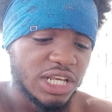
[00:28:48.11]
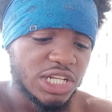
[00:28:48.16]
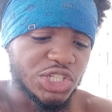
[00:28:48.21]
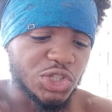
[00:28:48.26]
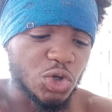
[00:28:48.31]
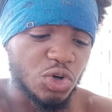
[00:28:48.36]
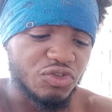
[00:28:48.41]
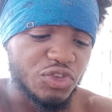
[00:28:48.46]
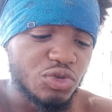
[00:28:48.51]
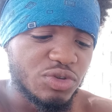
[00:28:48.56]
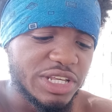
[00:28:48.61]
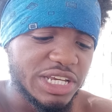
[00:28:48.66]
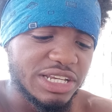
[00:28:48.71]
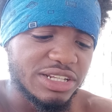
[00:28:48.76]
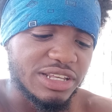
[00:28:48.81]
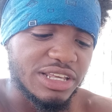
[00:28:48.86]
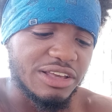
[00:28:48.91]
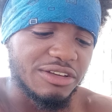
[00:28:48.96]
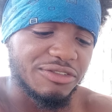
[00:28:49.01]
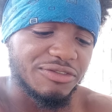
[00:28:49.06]
So if you
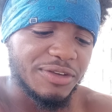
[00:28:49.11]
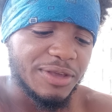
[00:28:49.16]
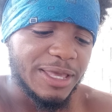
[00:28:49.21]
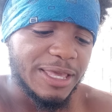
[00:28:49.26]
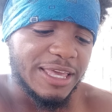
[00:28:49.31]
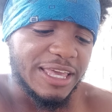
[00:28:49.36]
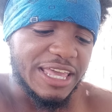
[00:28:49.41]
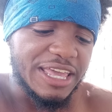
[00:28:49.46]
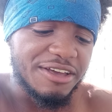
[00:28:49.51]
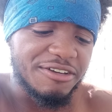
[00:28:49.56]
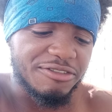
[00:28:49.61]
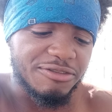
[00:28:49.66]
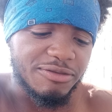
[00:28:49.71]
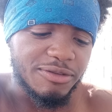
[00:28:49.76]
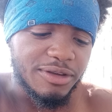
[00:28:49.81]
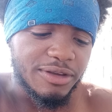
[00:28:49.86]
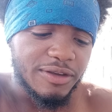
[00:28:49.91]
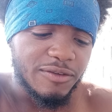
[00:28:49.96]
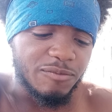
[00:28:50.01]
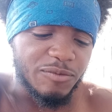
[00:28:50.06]
nigga, if if
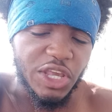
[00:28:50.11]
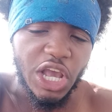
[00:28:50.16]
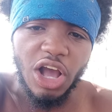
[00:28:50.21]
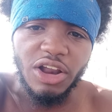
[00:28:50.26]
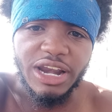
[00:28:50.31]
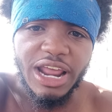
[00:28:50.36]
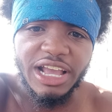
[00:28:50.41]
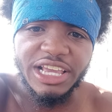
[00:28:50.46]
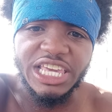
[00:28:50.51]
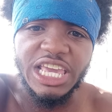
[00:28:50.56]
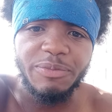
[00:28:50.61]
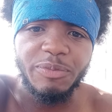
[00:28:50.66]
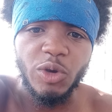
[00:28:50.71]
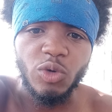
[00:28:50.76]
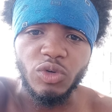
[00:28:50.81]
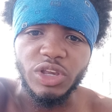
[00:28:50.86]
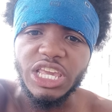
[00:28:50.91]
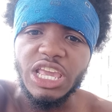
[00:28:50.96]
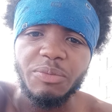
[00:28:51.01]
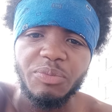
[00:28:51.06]
y'all not
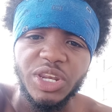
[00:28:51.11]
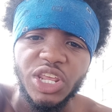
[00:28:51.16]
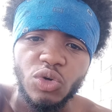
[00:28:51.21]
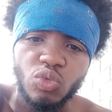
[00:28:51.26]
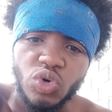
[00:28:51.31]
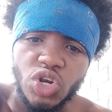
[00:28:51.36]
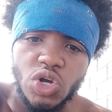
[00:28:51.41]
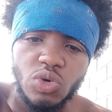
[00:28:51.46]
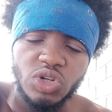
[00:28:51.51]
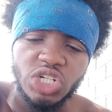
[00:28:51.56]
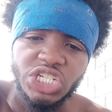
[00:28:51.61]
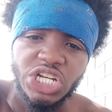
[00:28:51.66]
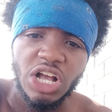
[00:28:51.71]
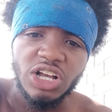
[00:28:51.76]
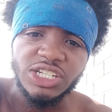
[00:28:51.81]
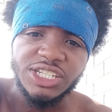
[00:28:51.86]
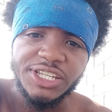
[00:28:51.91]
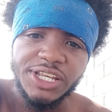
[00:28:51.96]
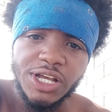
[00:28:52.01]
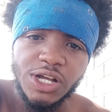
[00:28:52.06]
keeping keeping it real with
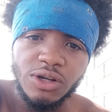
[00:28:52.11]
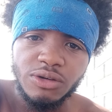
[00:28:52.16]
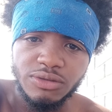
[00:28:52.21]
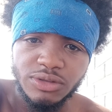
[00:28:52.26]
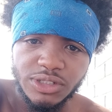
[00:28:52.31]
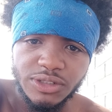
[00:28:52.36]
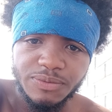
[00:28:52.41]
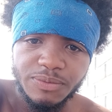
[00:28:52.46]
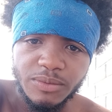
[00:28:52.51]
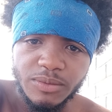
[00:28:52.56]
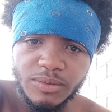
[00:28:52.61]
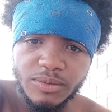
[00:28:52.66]
yourselves.